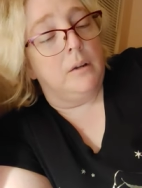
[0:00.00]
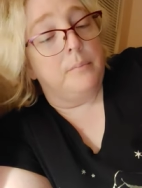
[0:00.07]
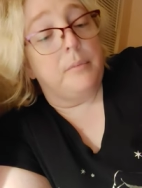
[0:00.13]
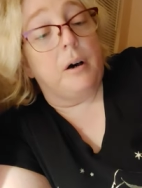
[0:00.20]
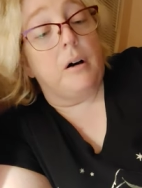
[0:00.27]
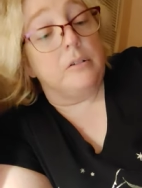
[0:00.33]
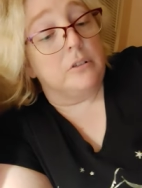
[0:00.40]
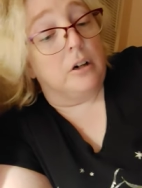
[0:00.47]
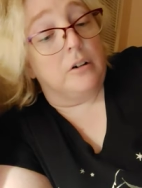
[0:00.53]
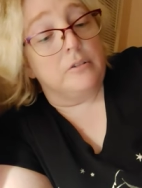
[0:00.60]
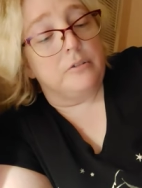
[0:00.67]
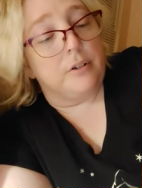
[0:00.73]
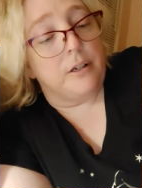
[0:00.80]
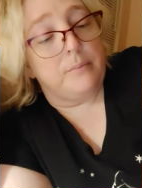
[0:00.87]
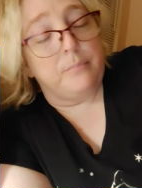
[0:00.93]
But all in all,
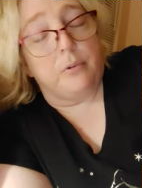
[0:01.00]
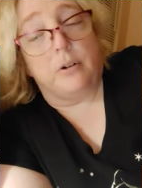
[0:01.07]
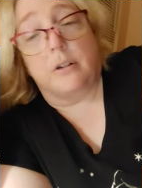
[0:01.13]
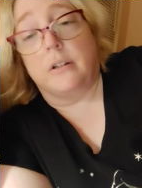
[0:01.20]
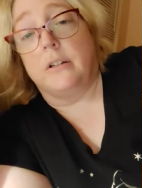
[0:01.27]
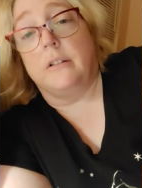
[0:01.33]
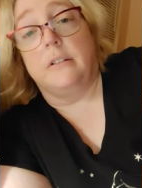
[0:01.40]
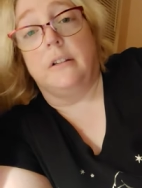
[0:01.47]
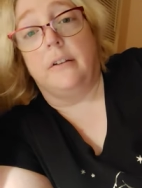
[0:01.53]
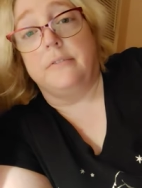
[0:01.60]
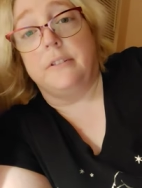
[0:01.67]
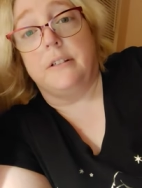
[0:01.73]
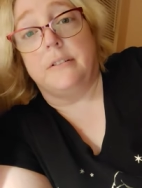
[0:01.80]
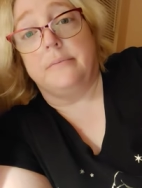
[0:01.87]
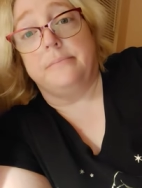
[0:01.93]
great book.
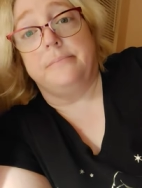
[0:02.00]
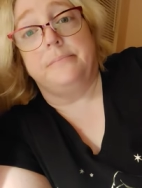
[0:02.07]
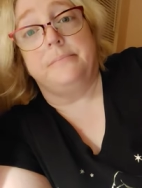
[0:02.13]
Loved it.